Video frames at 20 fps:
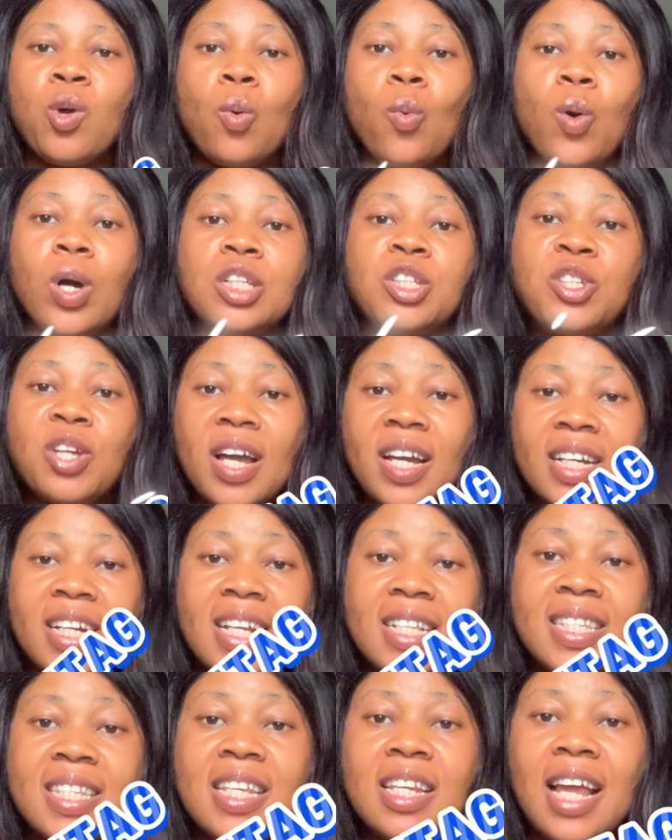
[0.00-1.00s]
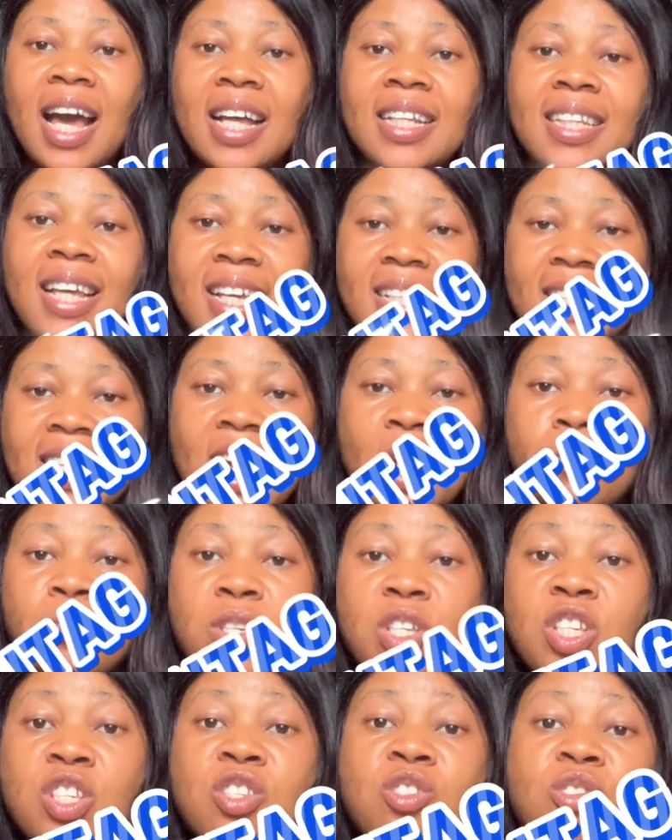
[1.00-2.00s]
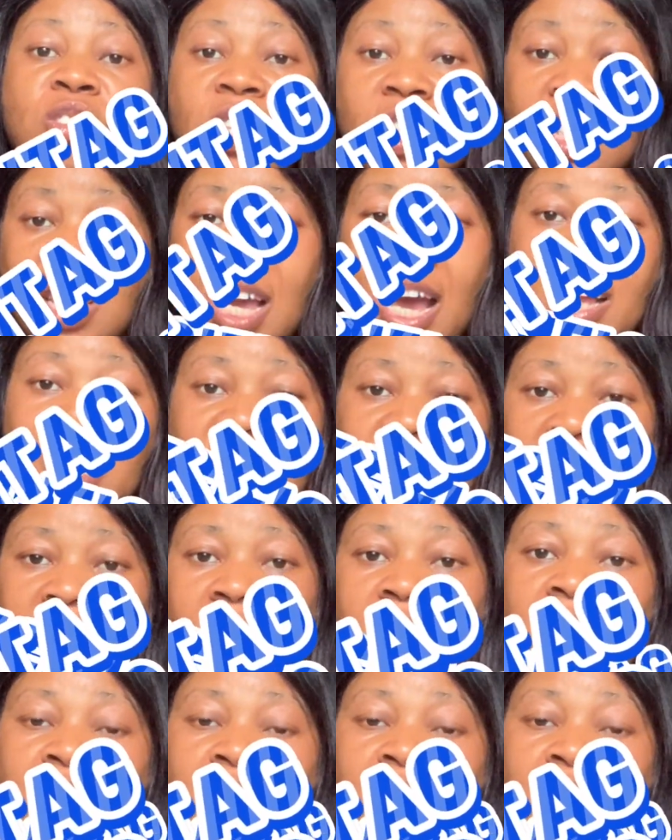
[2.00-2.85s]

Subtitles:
What you are creating at that time is the hashtag